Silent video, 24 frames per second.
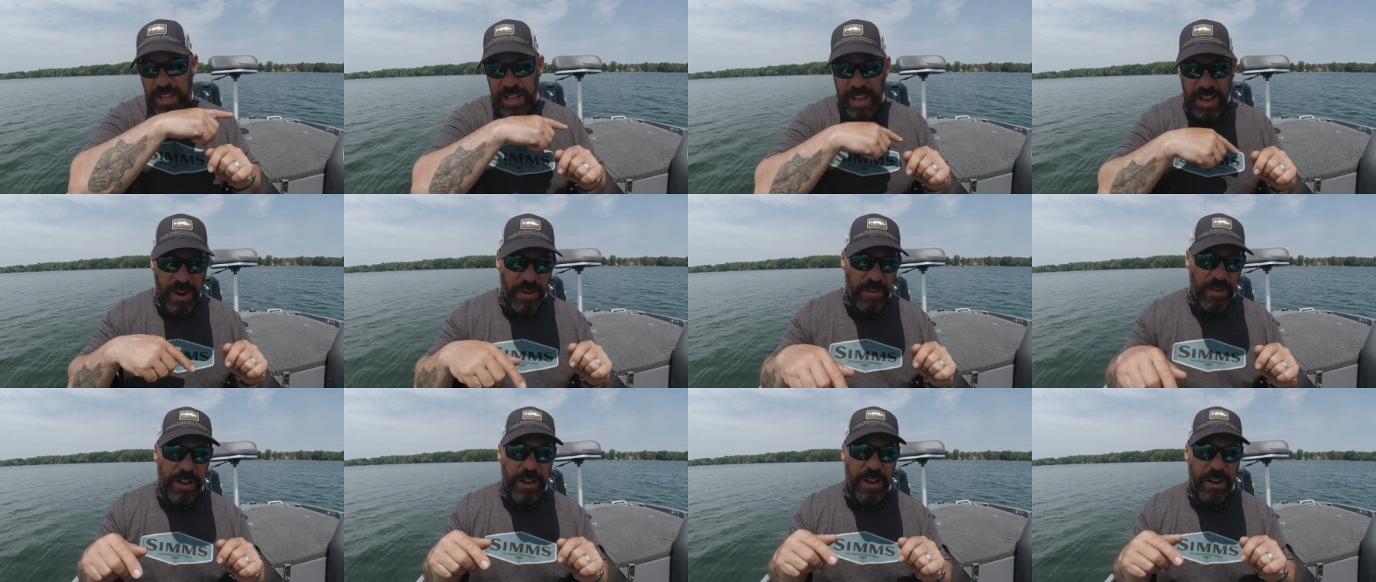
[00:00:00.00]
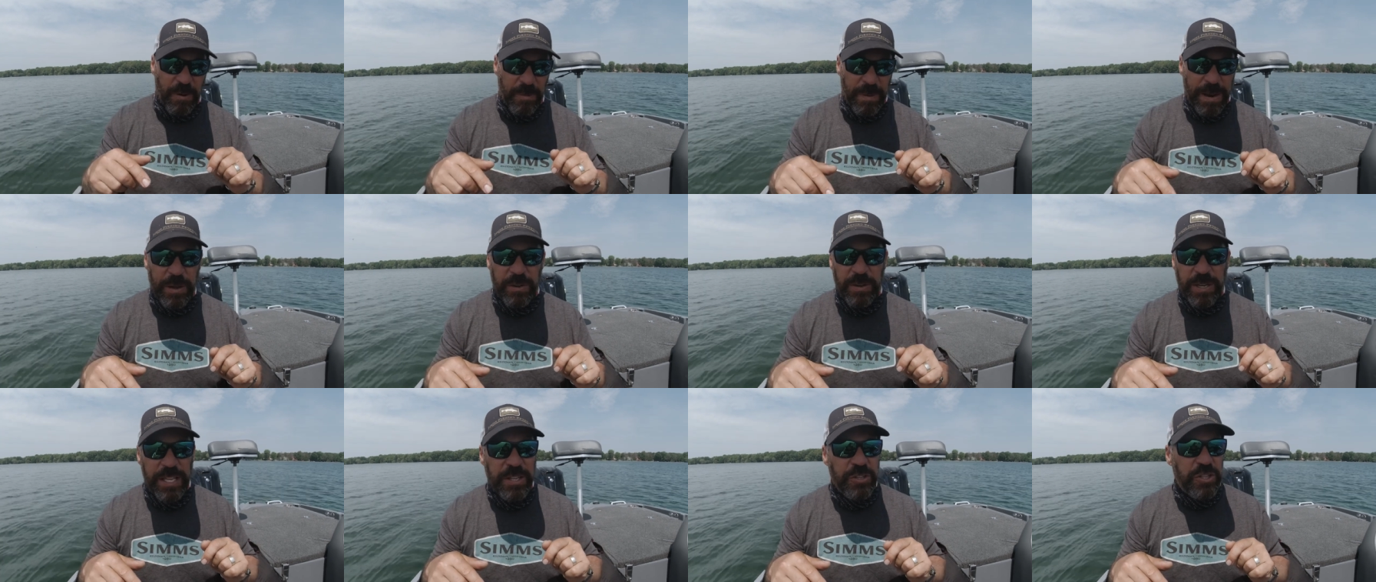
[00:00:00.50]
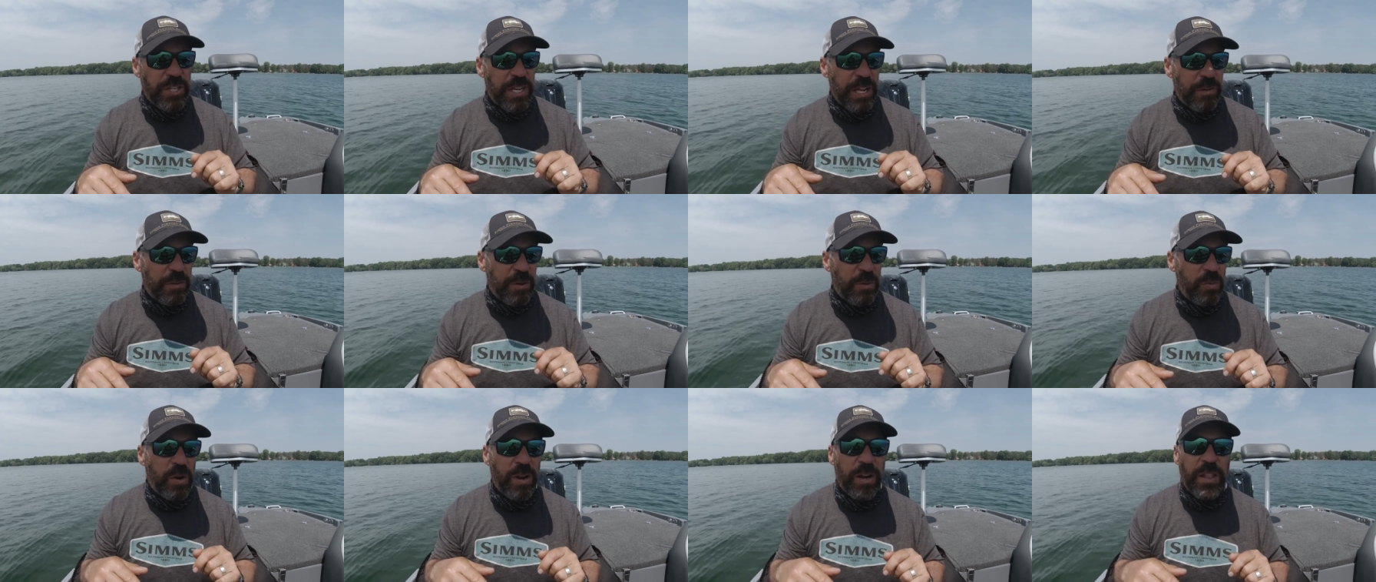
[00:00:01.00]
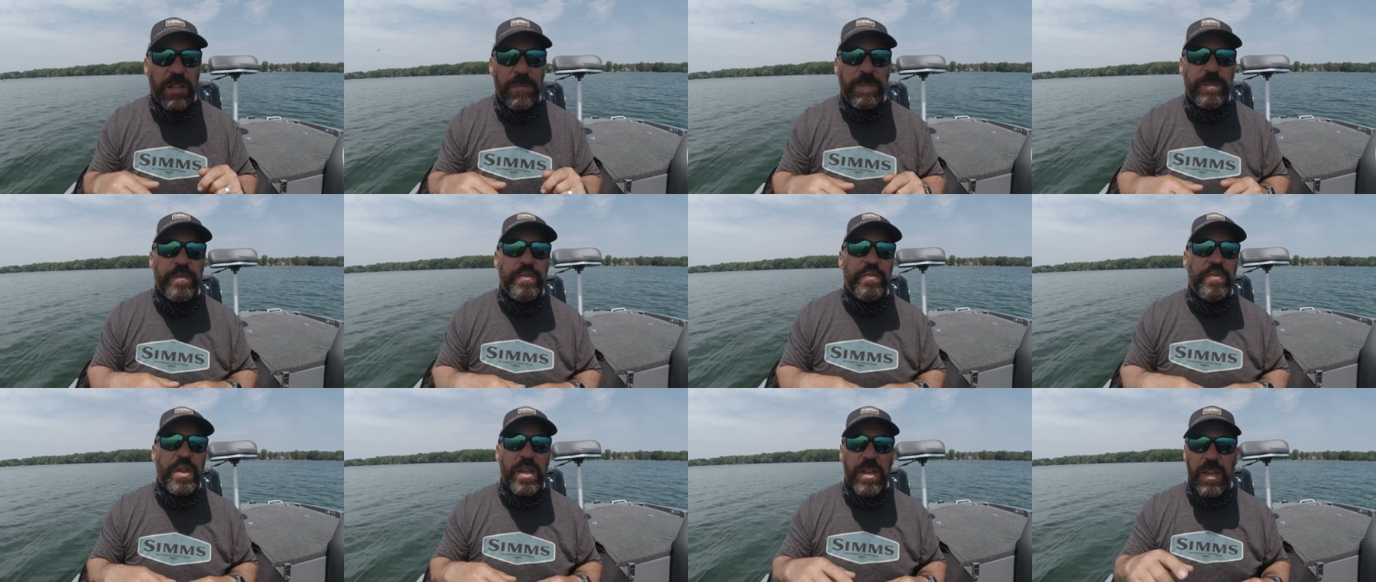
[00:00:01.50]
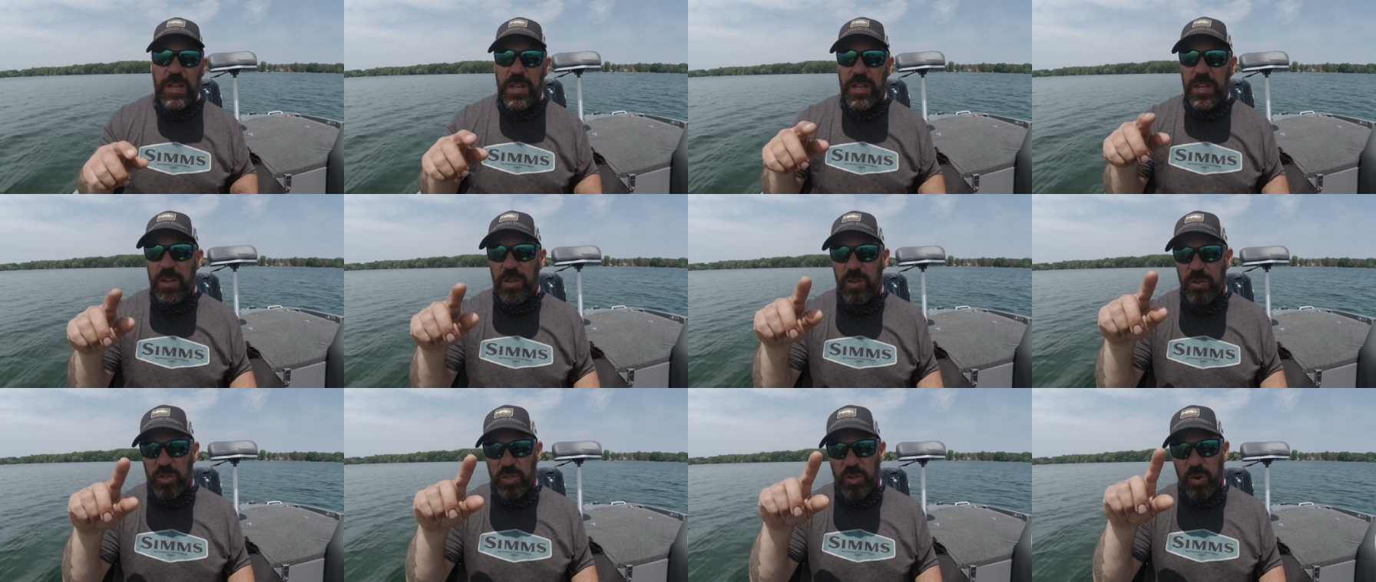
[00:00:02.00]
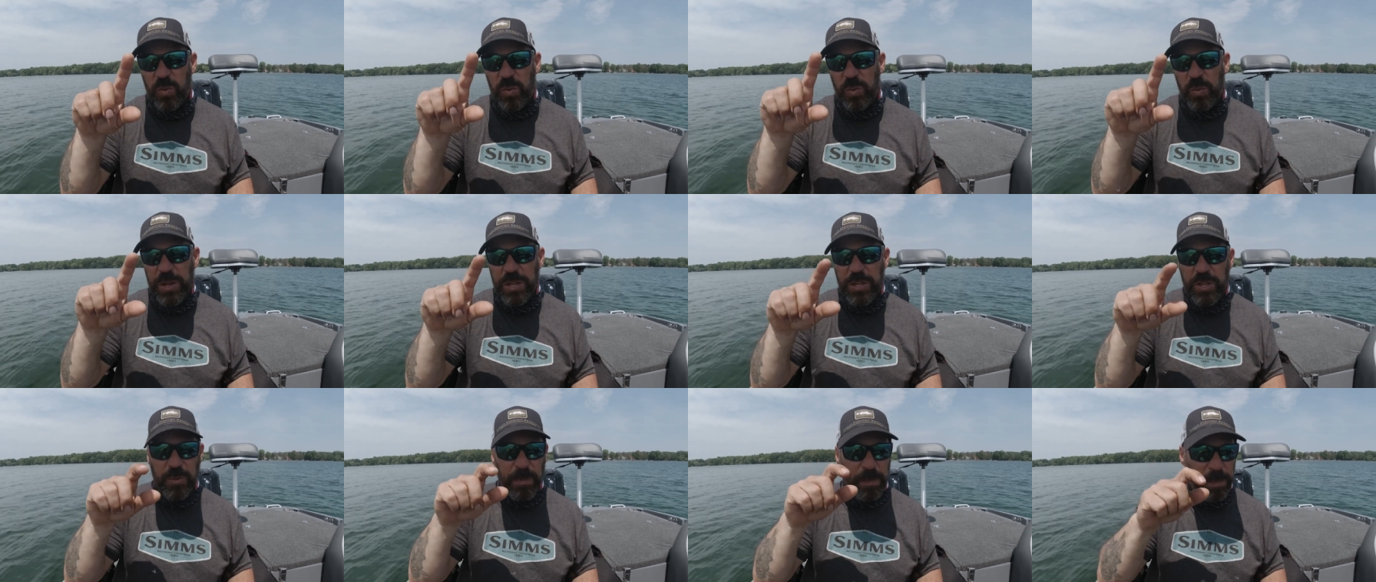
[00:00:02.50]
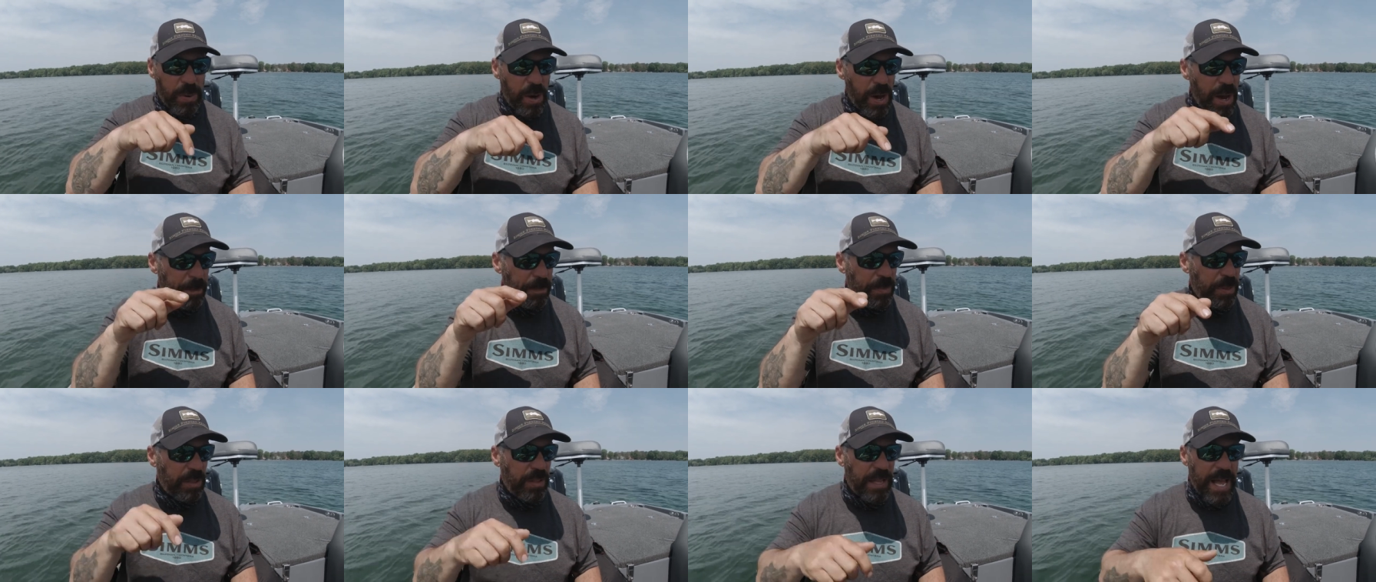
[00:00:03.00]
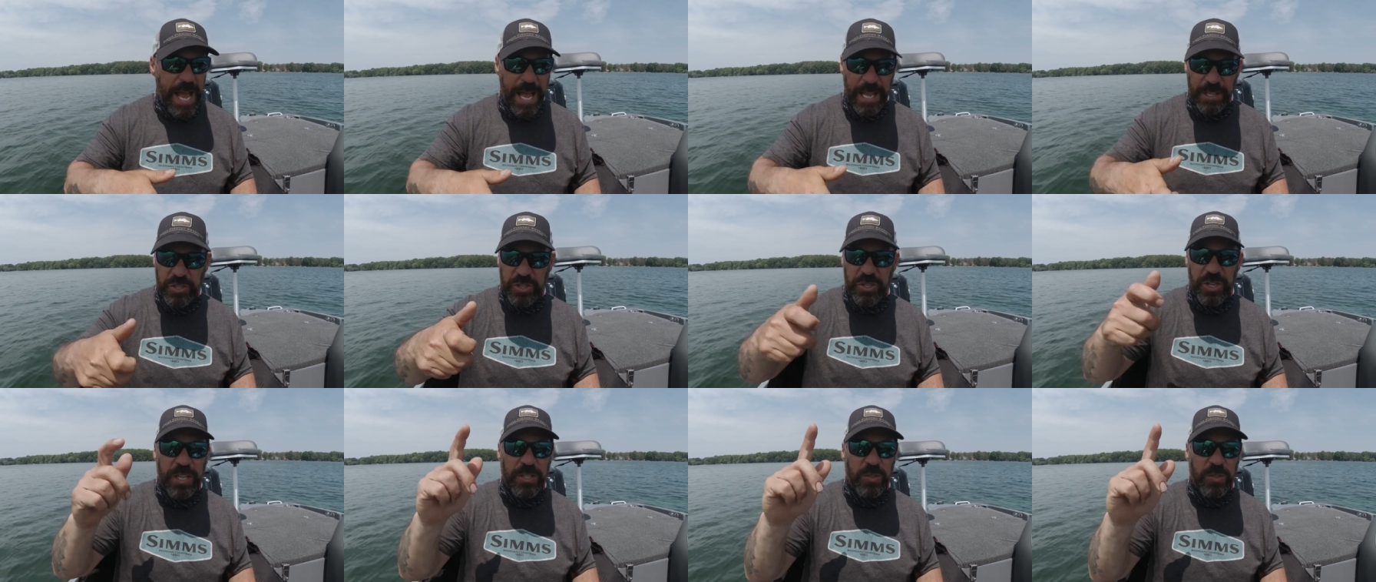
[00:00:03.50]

area around each and every one of them. So when you pop the latch,